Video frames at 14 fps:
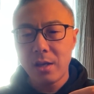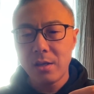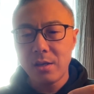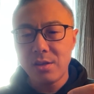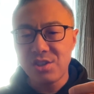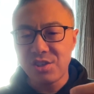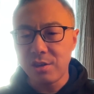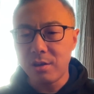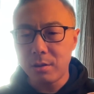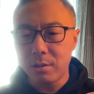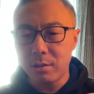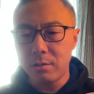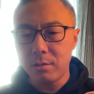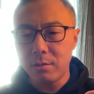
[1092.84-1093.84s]

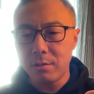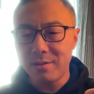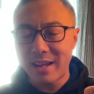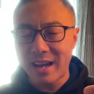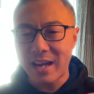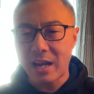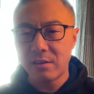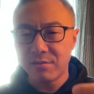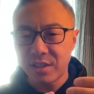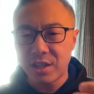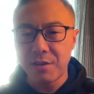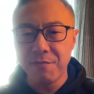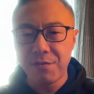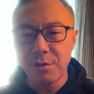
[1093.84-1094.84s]
share that kind of the
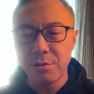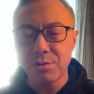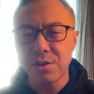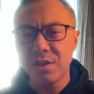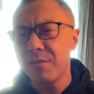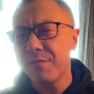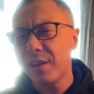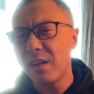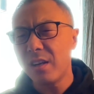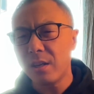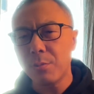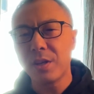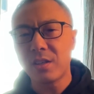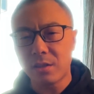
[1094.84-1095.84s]
confusion, even a
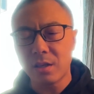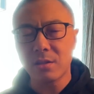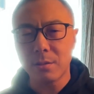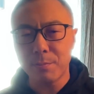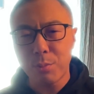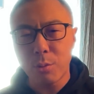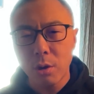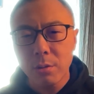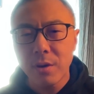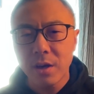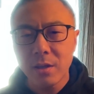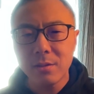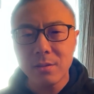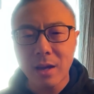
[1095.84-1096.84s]
little bit
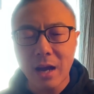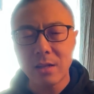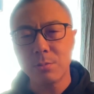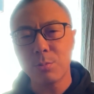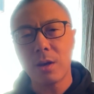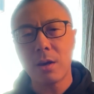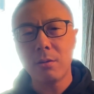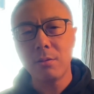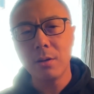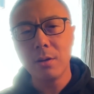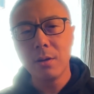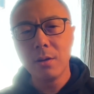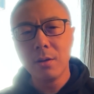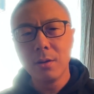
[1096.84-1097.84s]
disappointment as well.
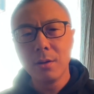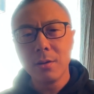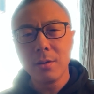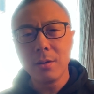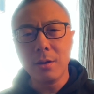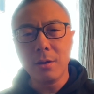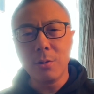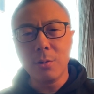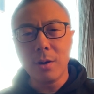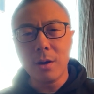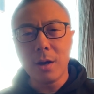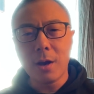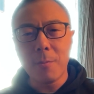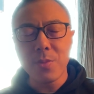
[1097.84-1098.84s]

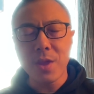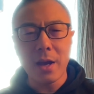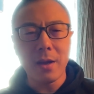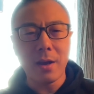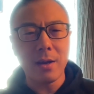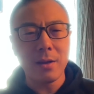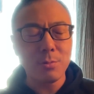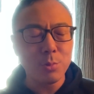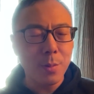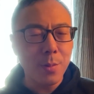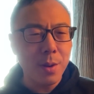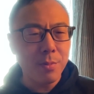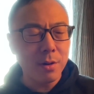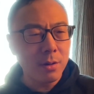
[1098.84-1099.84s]
I
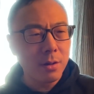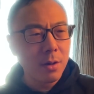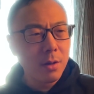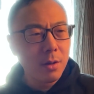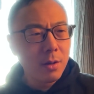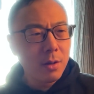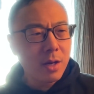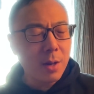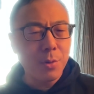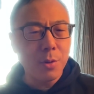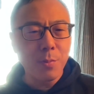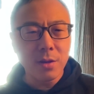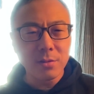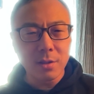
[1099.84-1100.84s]
remember a couple
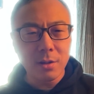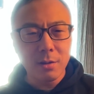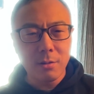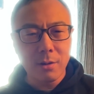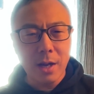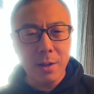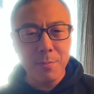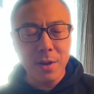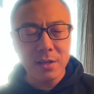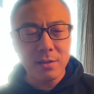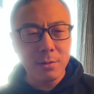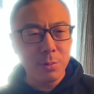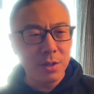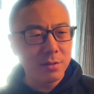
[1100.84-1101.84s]
of months ago, I met
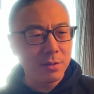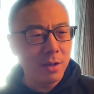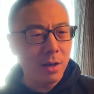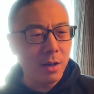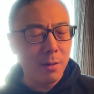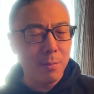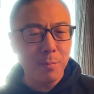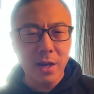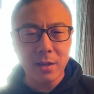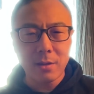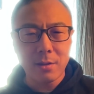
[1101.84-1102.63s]
him with Mike